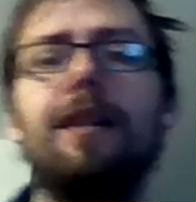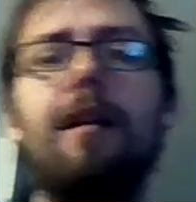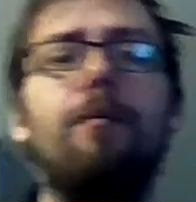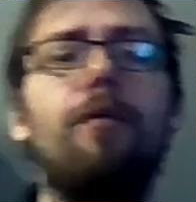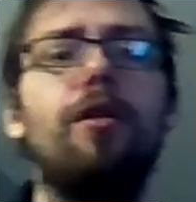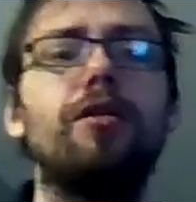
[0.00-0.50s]

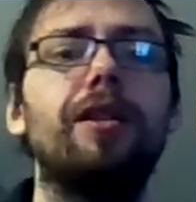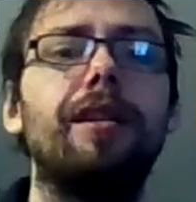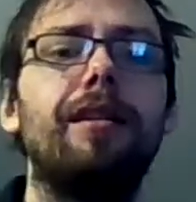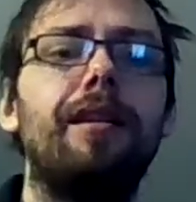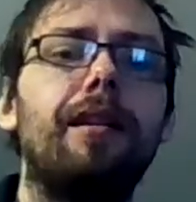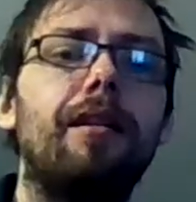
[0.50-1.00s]
I'm
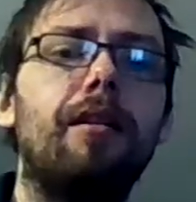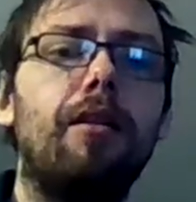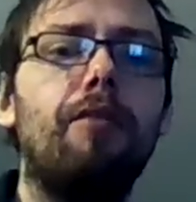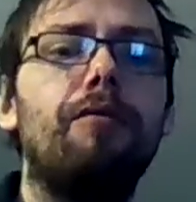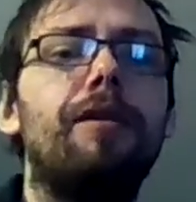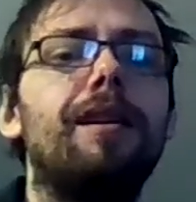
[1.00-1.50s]
watching it
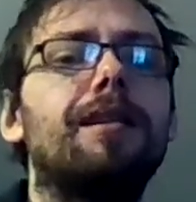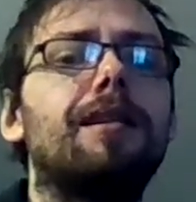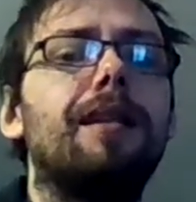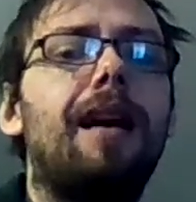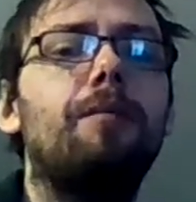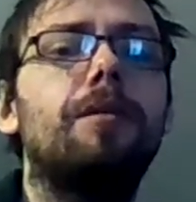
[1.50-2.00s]
on
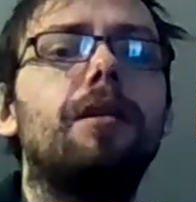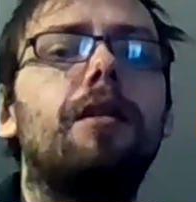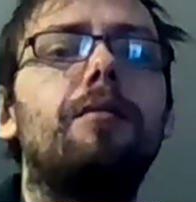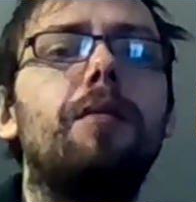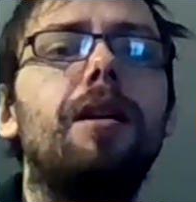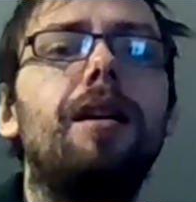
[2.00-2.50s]
this
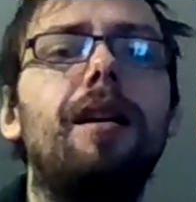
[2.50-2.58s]
laptop,